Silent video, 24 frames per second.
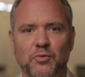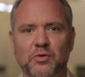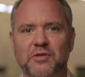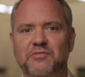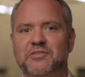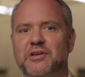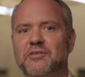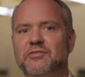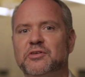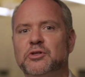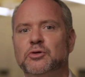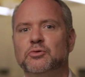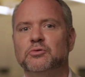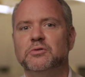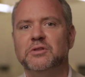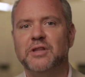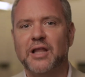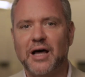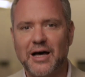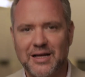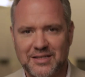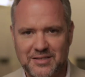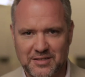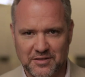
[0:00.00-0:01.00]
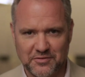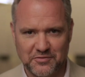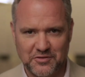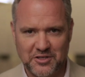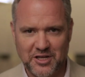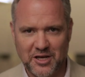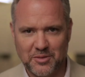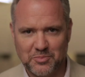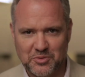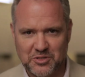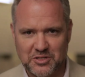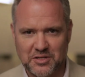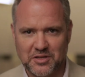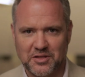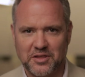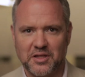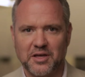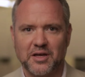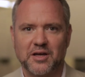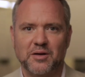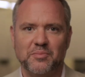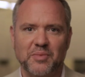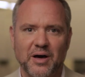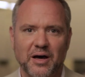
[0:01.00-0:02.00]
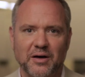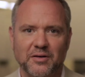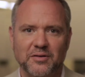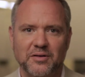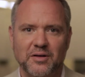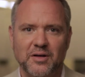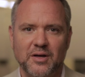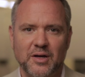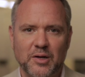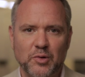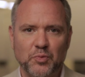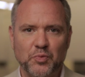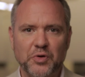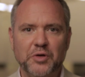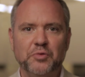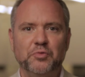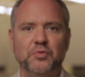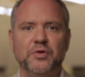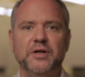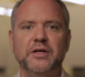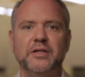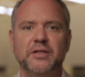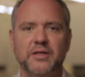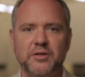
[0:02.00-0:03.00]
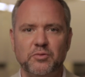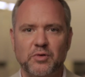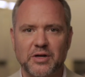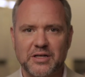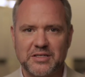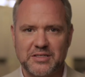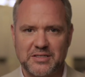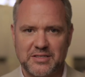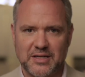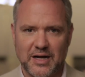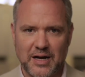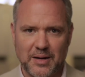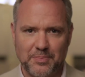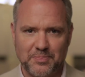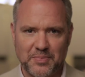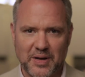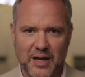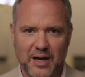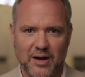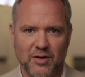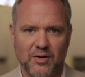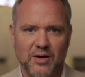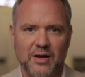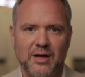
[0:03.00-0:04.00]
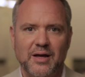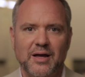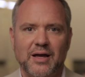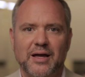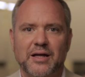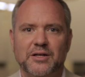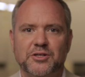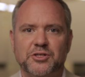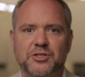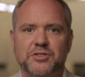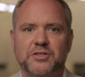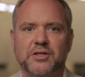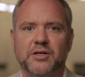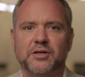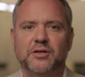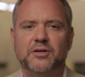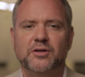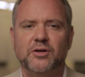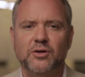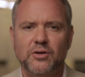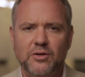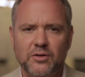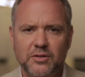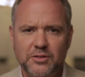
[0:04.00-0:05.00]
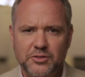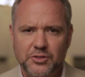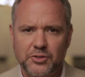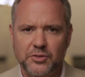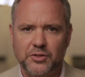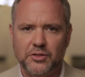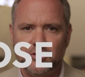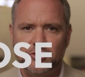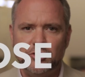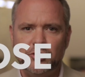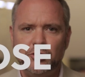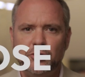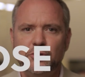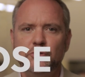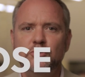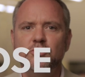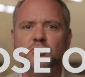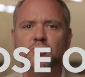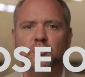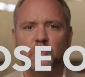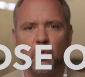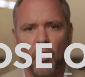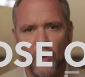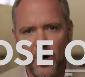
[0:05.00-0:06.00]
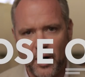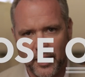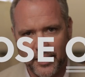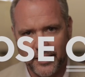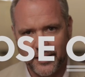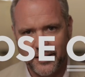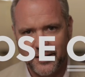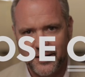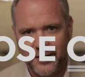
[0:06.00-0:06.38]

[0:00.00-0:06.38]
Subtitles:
we've given you lots of tips to think about. We really want to stop now and just encourage you to choose one